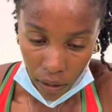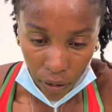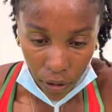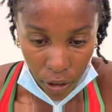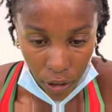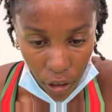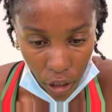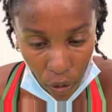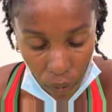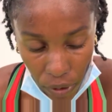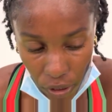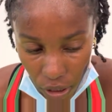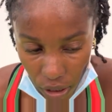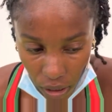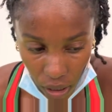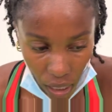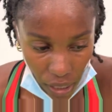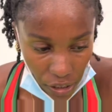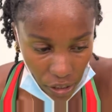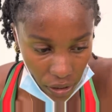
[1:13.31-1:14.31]
You know, we just
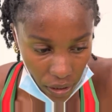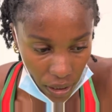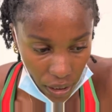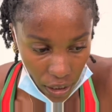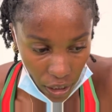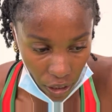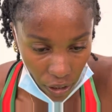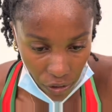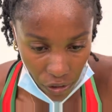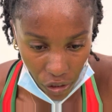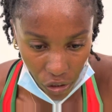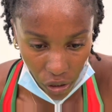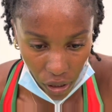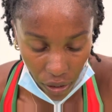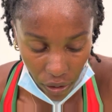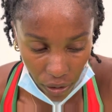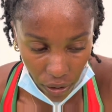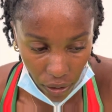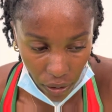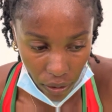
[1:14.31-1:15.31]
constantly encourage each
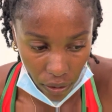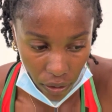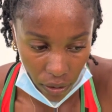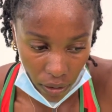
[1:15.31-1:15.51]
other.